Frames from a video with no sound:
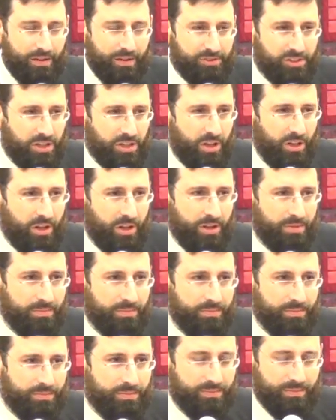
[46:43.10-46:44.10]

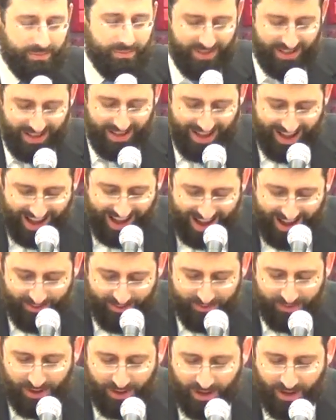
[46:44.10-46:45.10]
Avshalom,
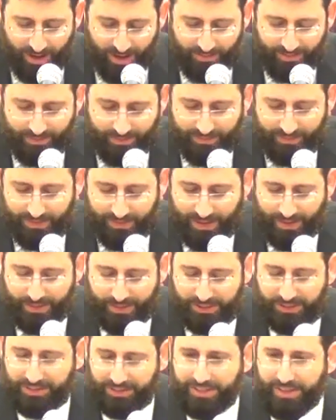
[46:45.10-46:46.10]
Avraham. Let
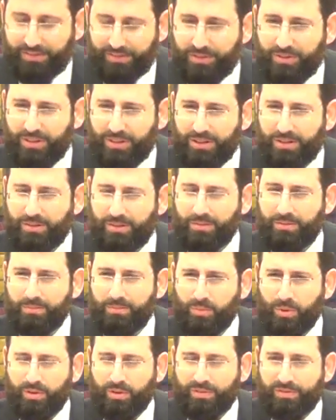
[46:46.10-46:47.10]
me just give you a little
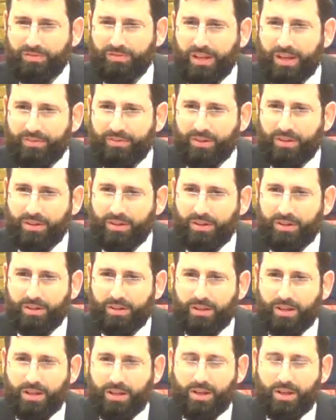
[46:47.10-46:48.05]
more of a flavor.